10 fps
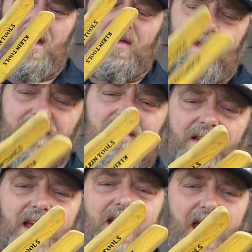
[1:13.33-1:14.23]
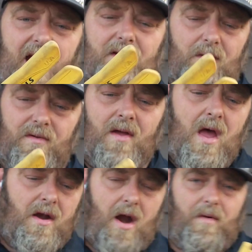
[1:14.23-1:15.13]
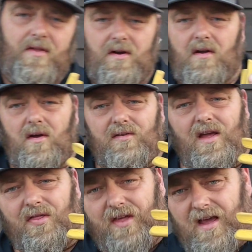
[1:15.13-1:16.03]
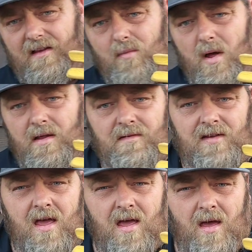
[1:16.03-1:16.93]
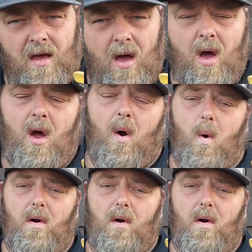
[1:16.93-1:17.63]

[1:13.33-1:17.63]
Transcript: insulated handles. Now, whether you're using these ones or